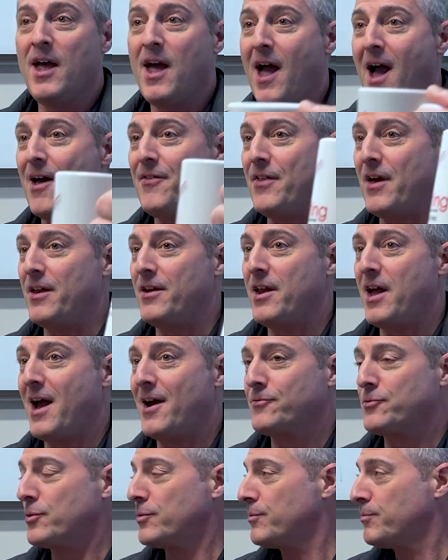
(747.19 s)
and then
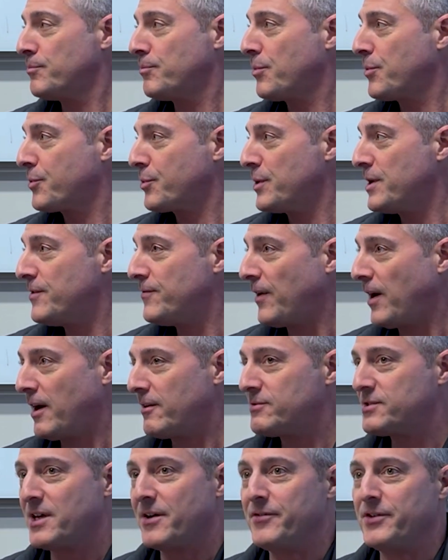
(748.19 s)
after 3,
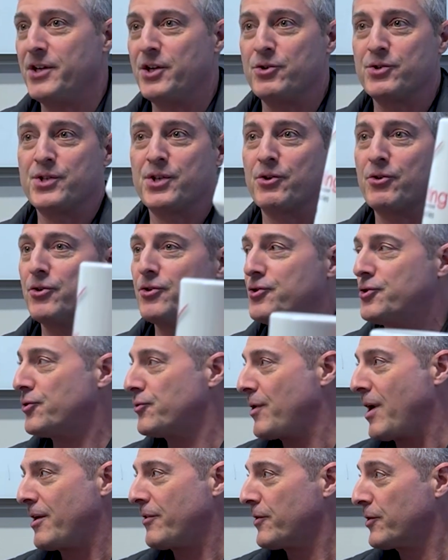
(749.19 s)
5, 7 years, they're going to turn
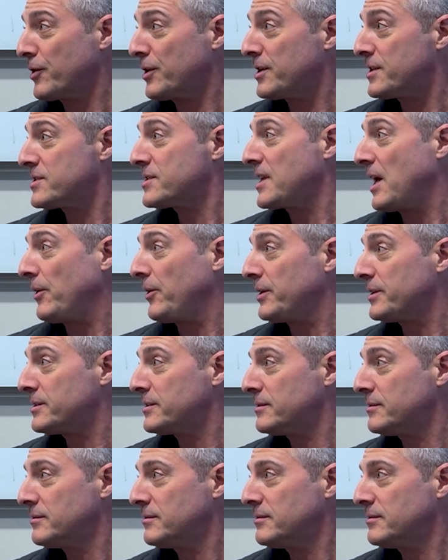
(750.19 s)
around and they're going to sell it.